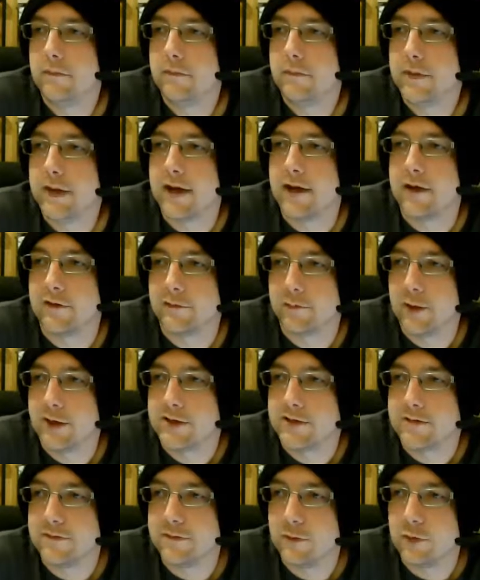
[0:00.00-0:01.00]
That
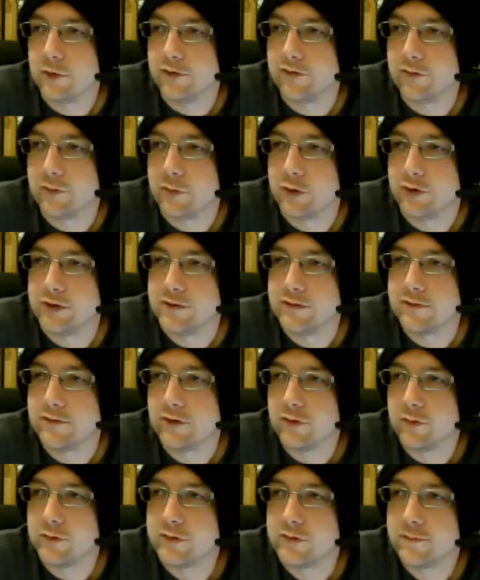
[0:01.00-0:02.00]
explains the 400 points of troops.